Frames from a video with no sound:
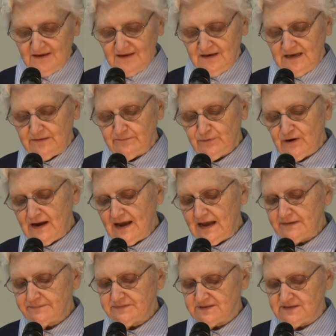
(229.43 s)
And
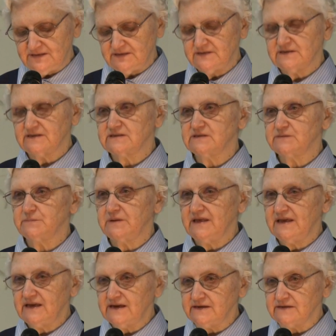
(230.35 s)
perhaps this
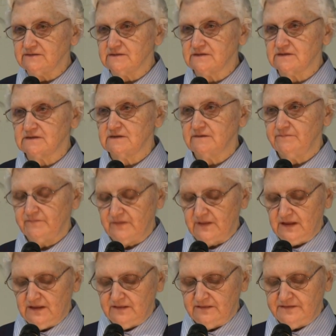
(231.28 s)
explains
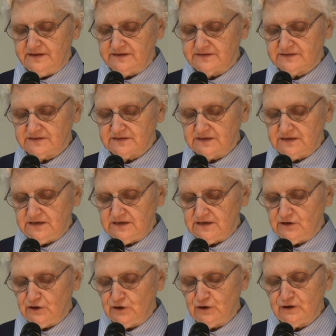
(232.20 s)

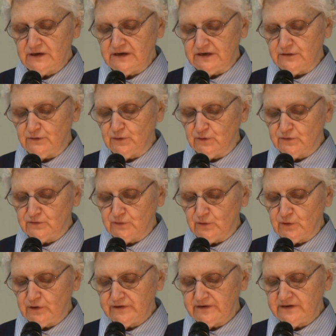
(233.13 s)
her
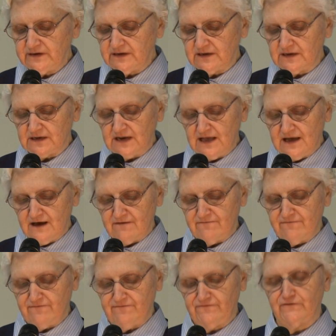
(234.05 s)
inordinate
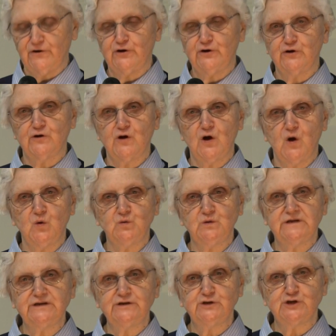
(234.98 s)
love for her
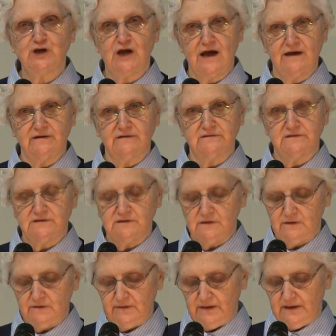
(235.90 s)
only child,
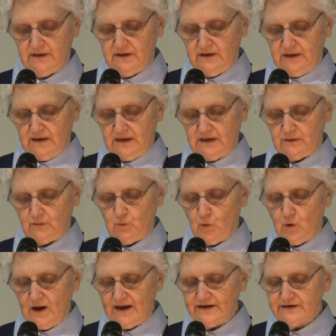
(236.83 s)
and
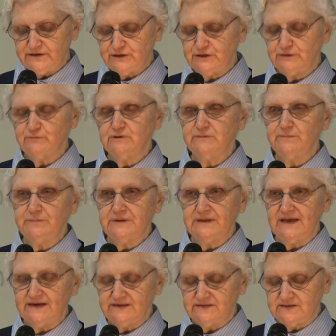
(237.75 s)
why she would
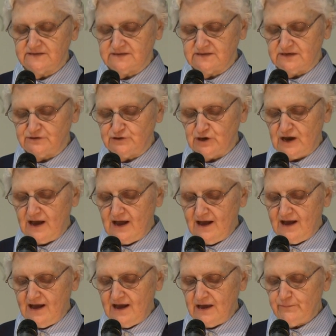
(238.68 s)
place such a high